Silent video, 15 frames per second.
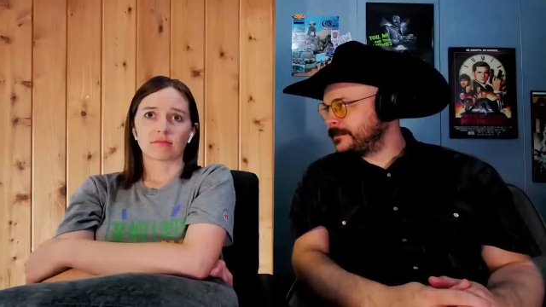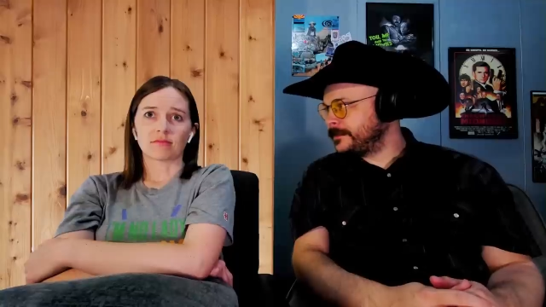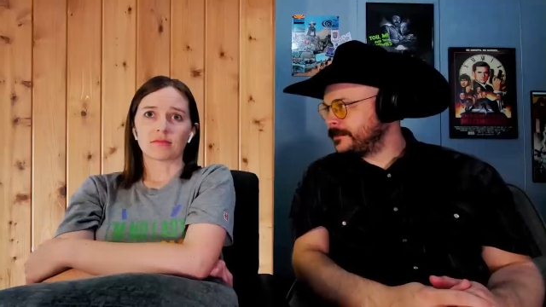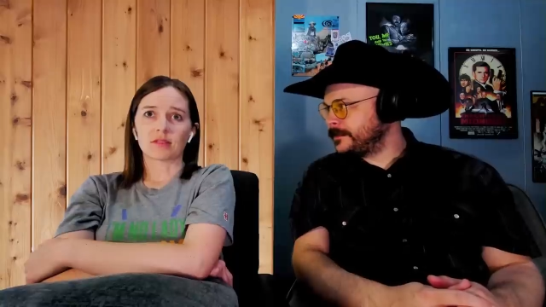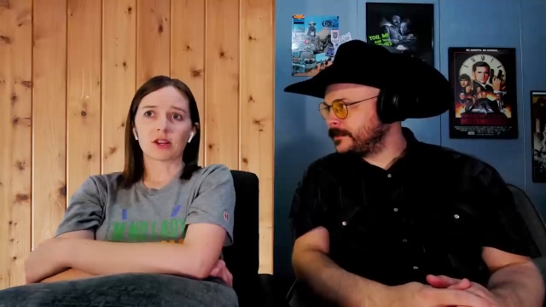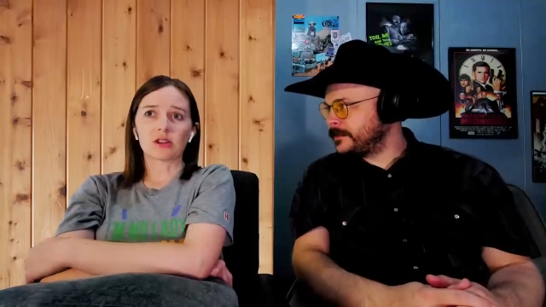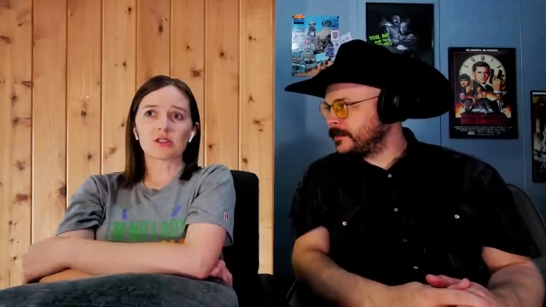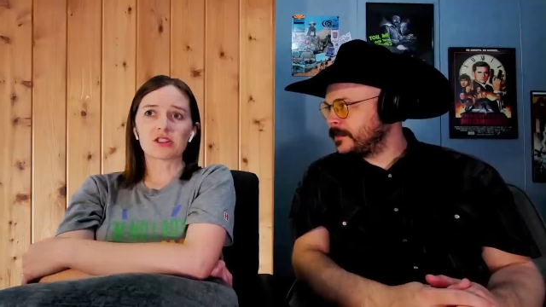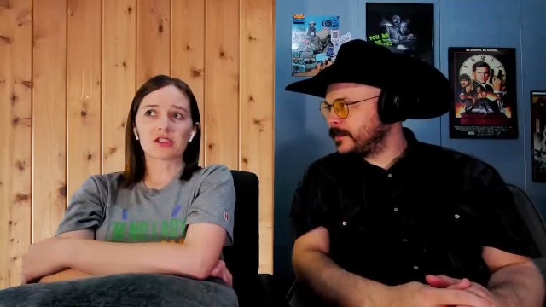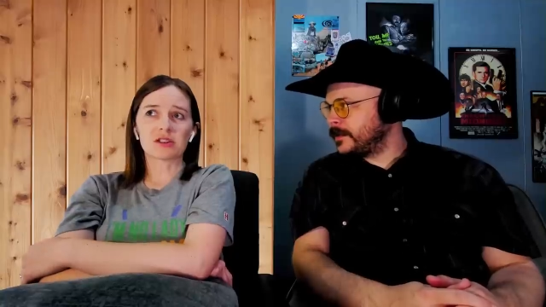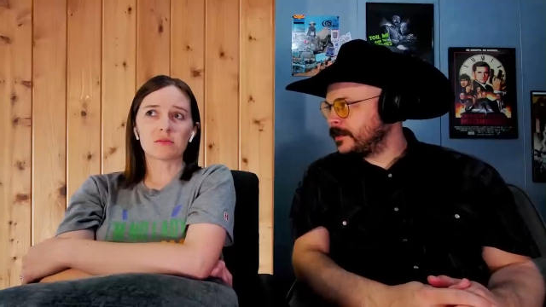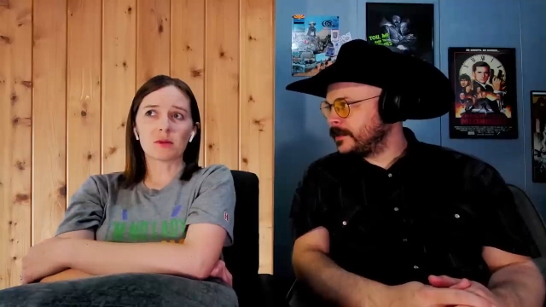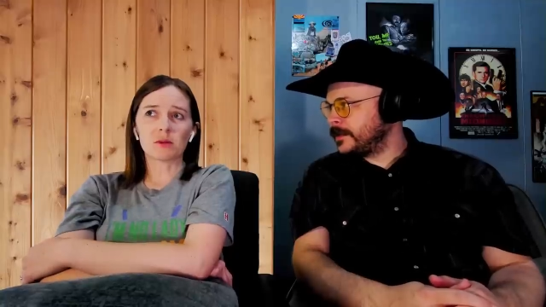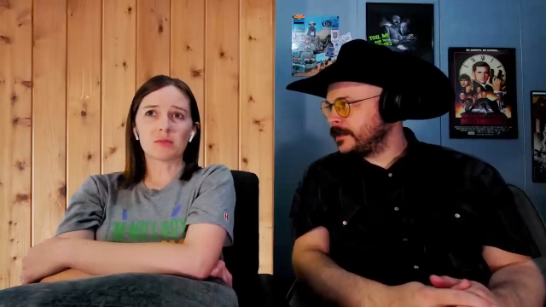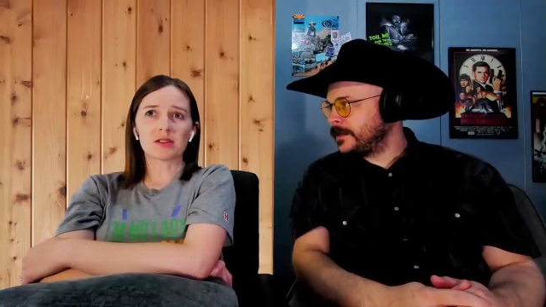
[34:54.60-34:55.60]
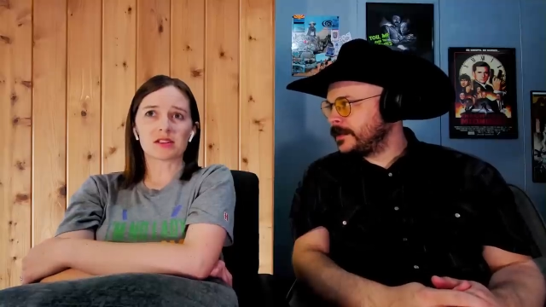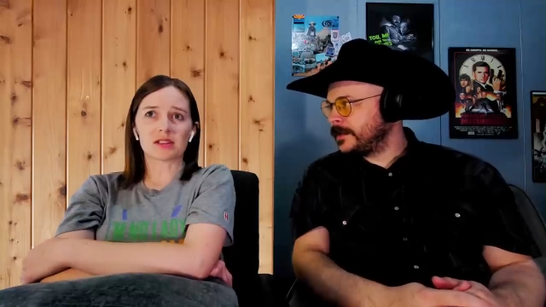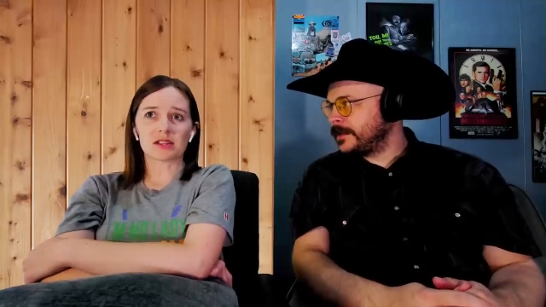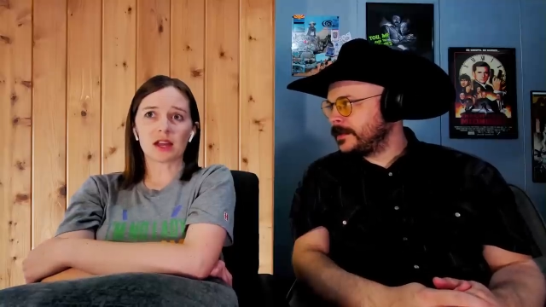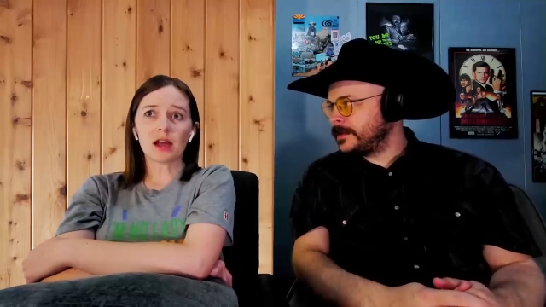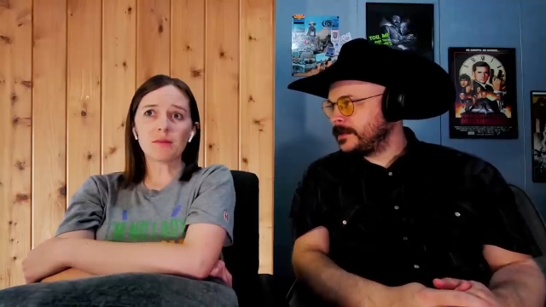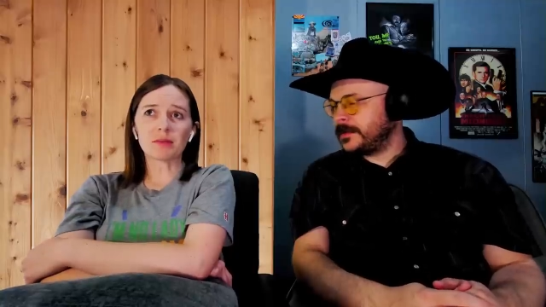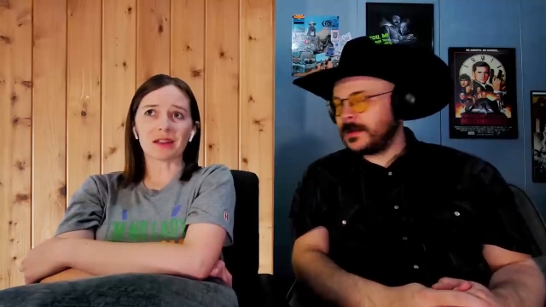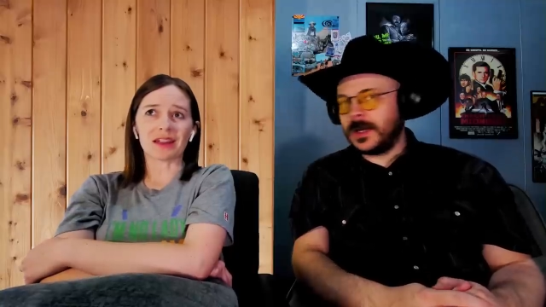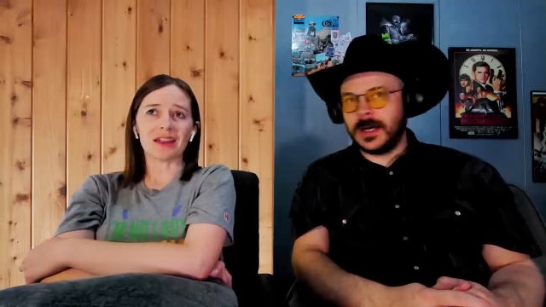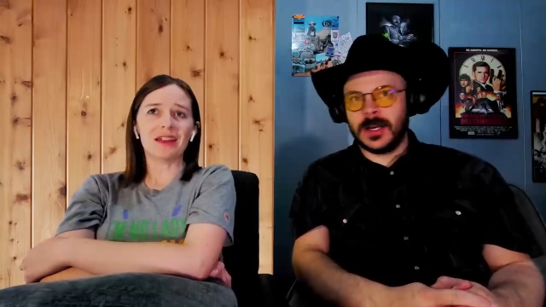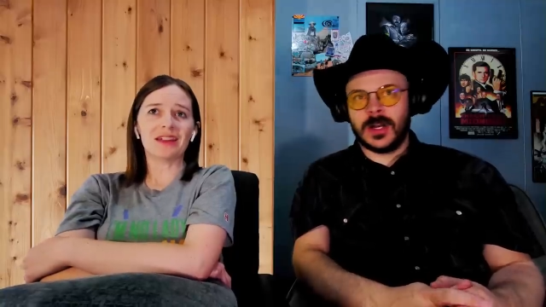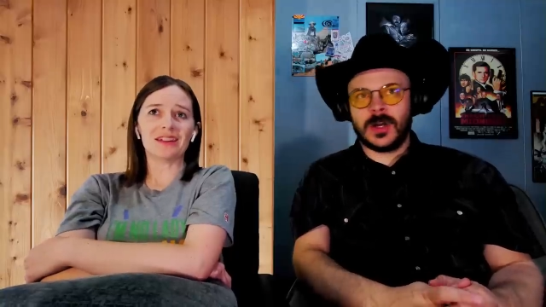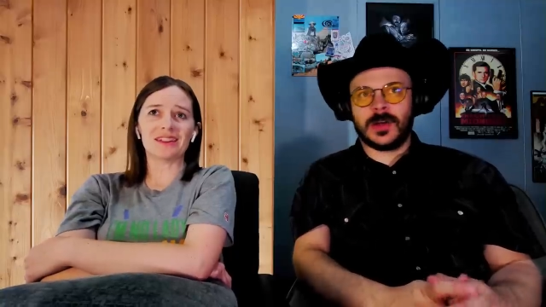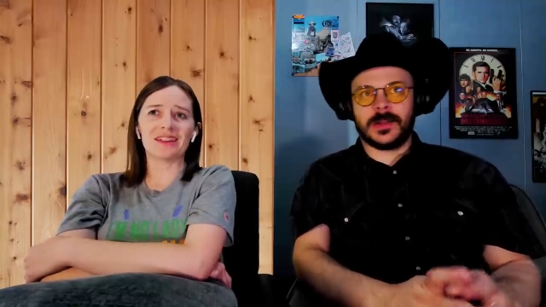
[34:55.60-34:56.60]
Speaker 1: They're just gonna be able to stop it.
Speaker 2: I
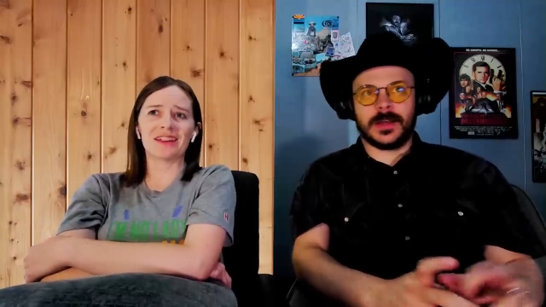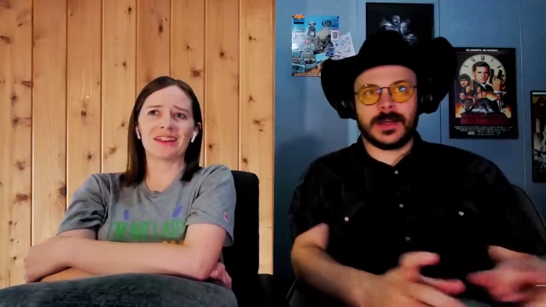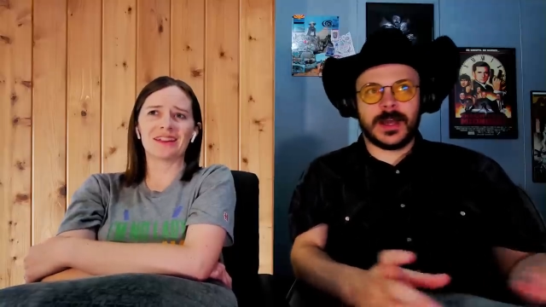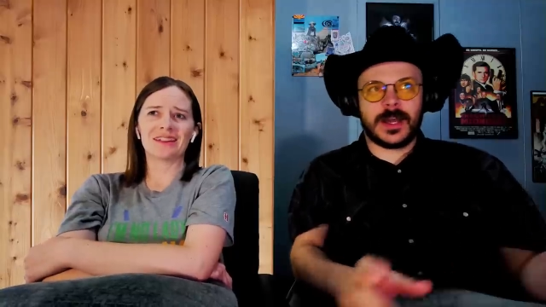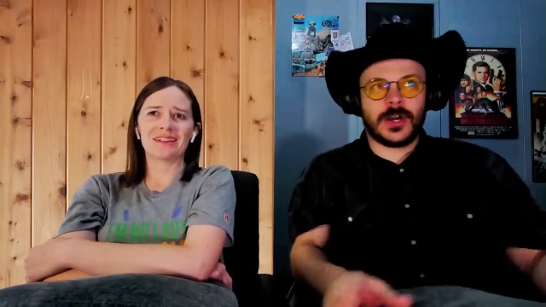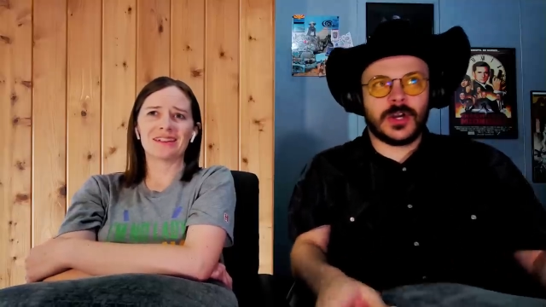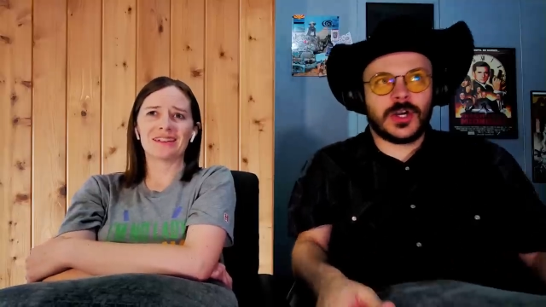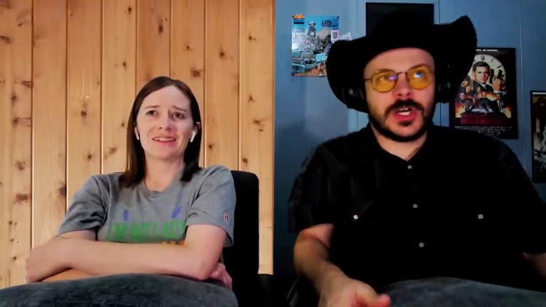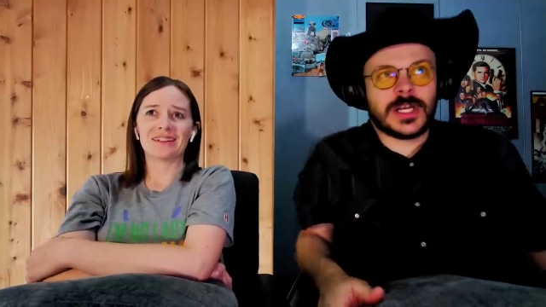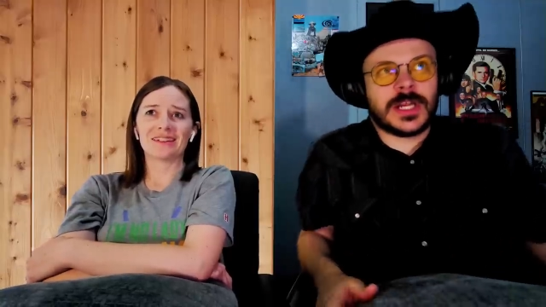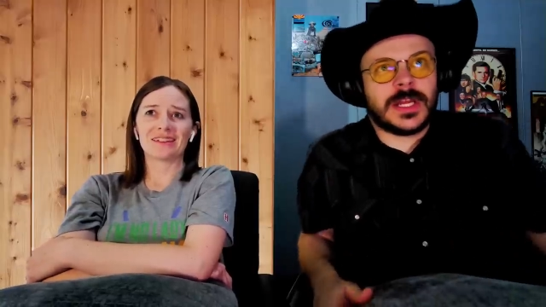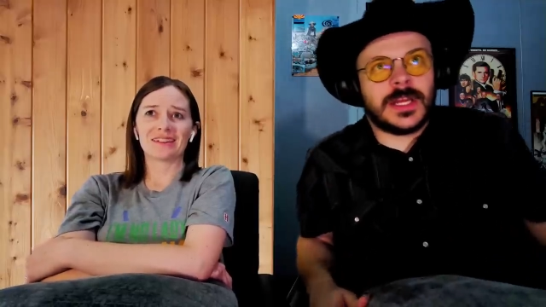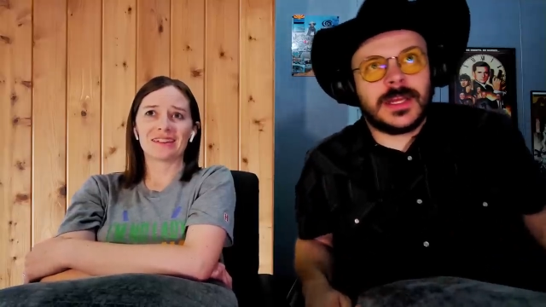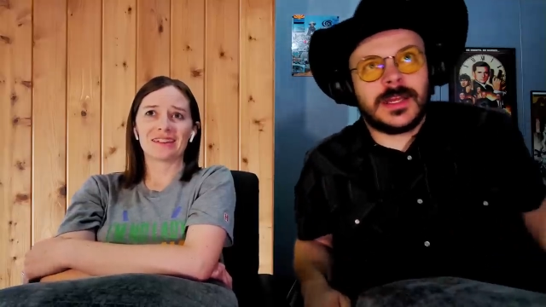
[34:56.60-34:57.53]
know. They gotta hurry.